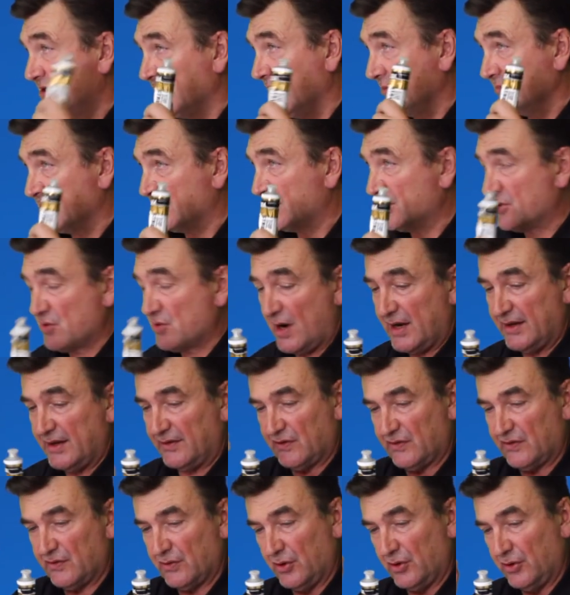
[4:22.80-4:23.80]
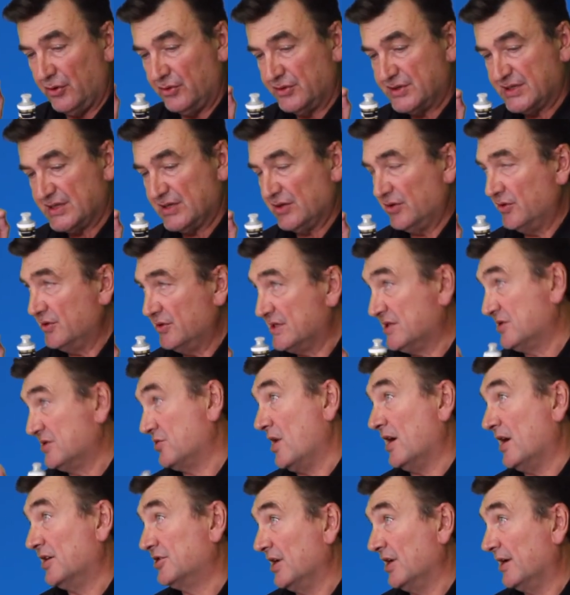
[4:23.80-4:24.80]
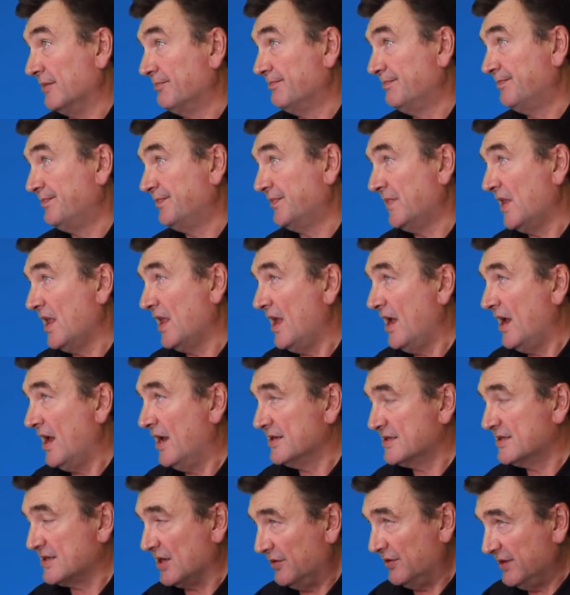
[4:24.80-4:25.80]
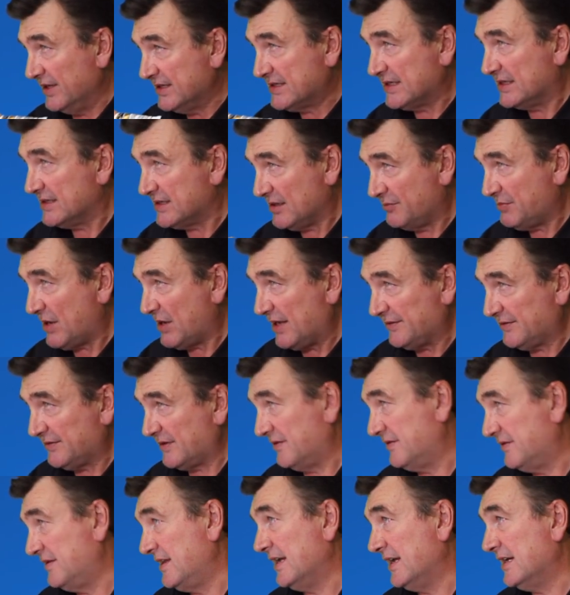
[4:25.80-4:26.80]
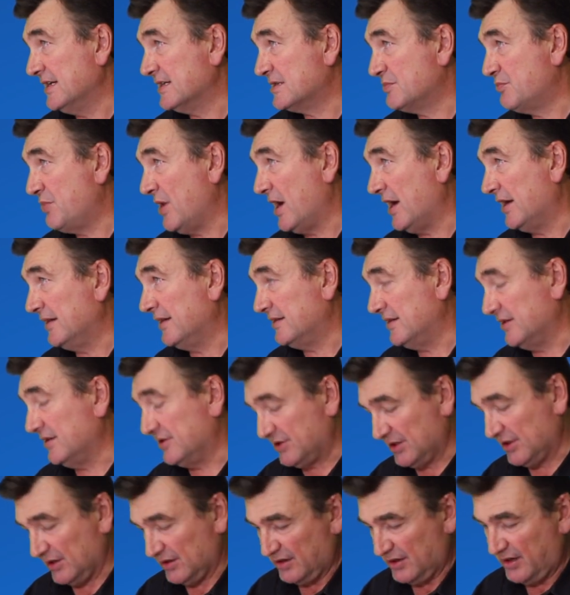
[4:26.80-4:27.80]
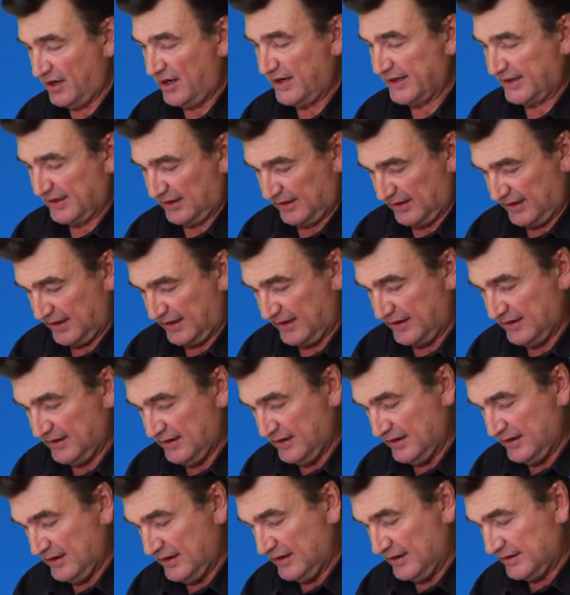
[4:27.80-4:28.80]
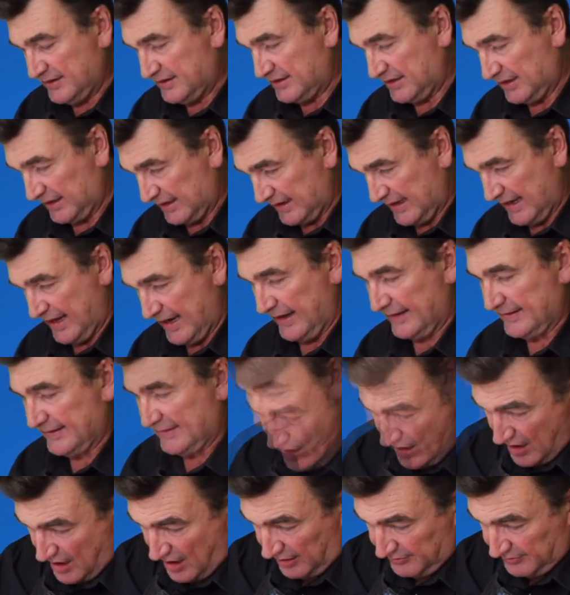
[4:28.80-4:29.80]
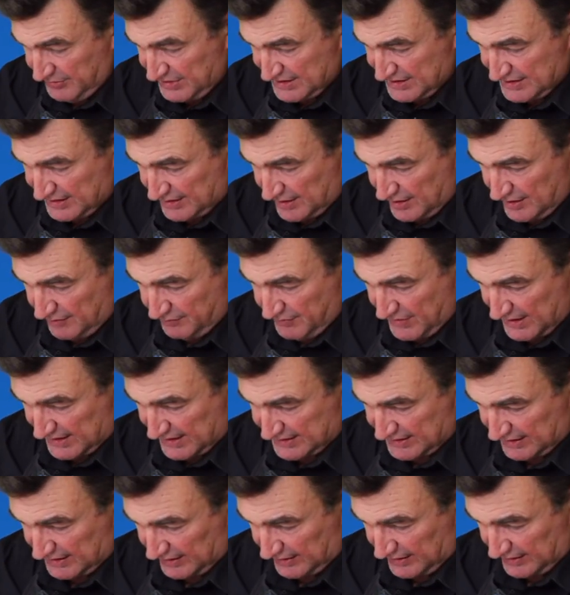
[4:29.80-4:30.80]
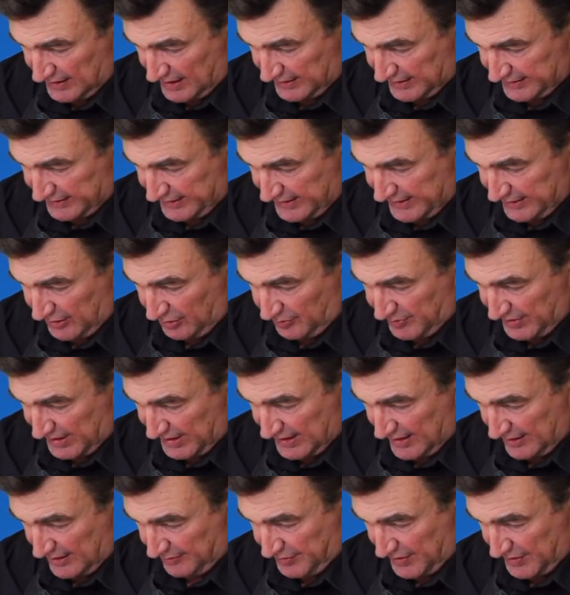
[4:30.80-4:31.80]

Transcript: jump straight through to structure. So this is about the thickest paint that you're likely to get. I'm just going to mix a little bit up